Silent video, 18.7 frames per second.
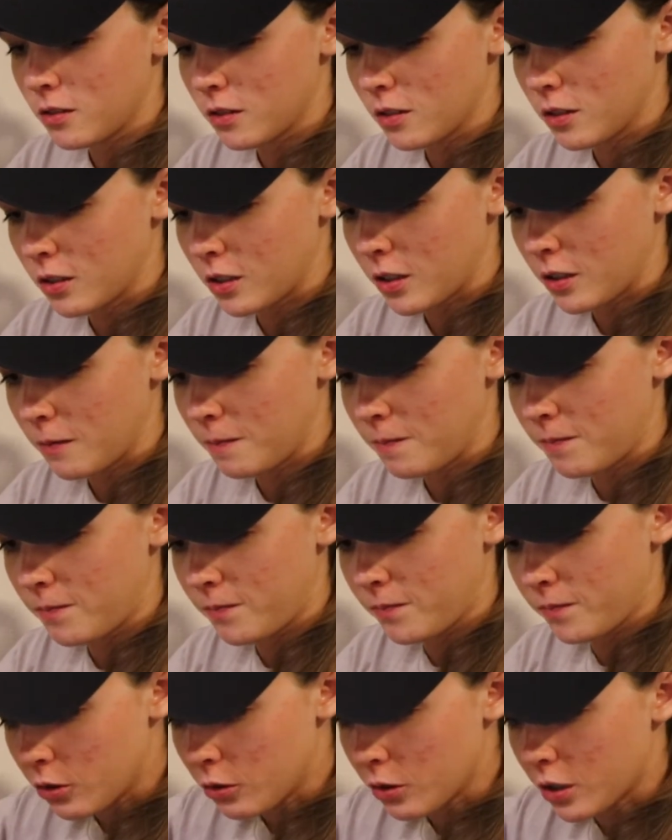Okay.
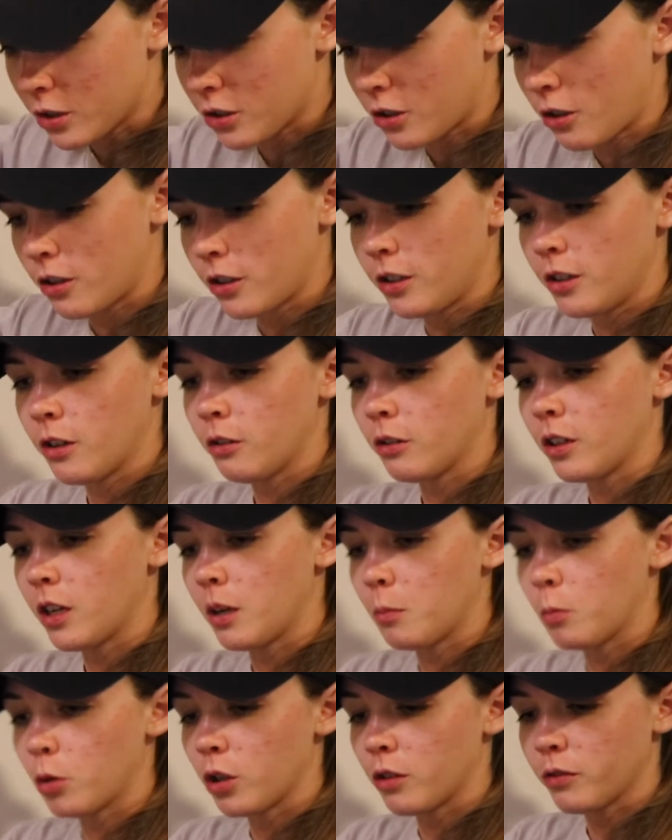You guys already know that
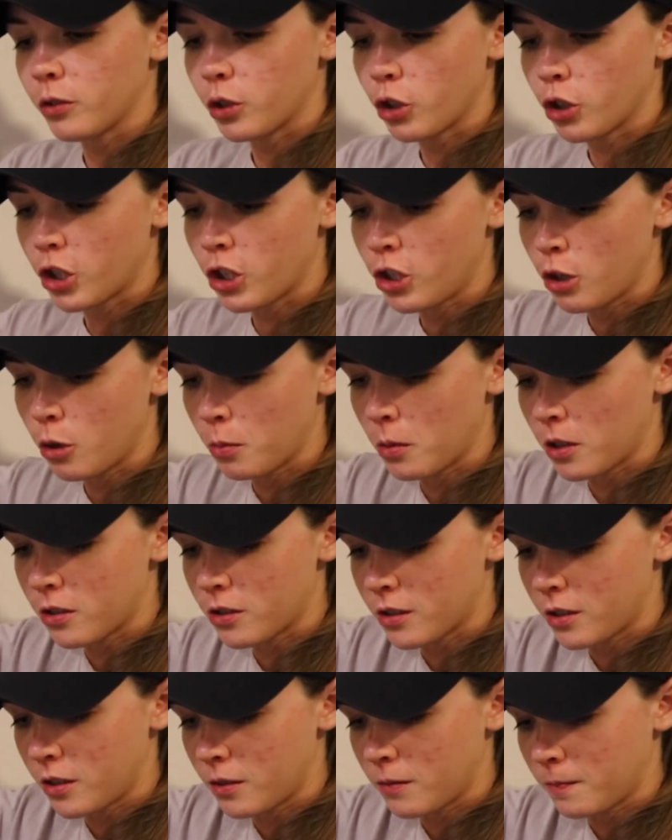I'm more of a cookie dough
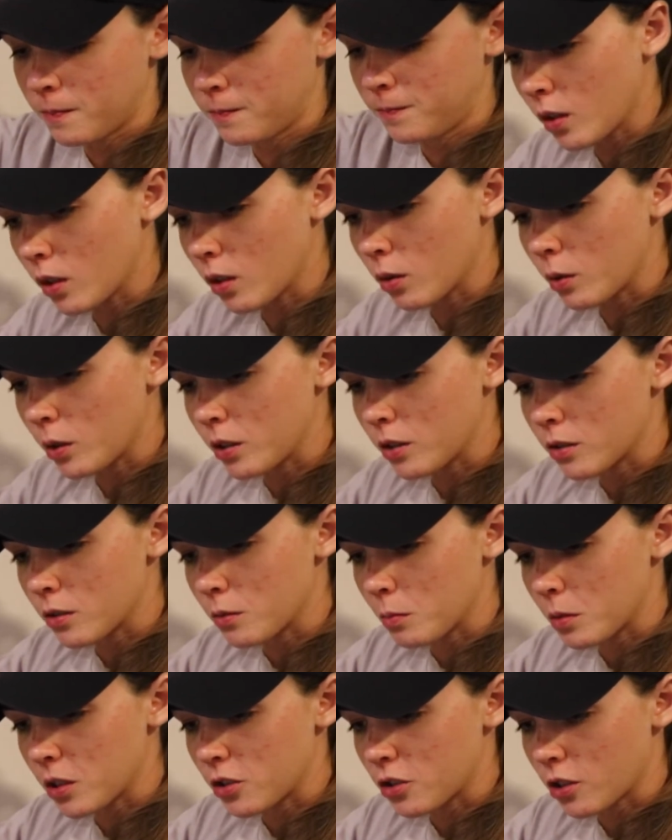person. Oh, here's a
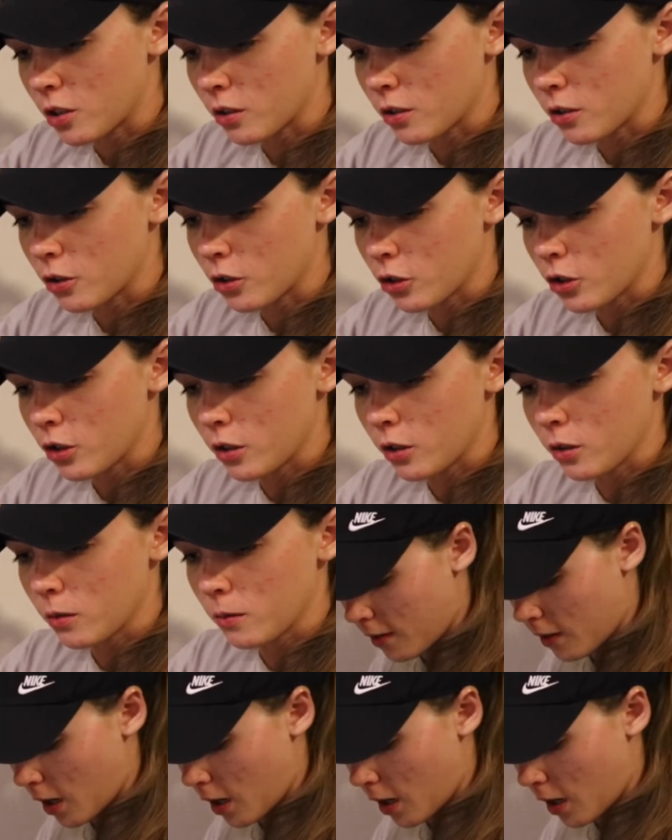big chunk of cookie dough.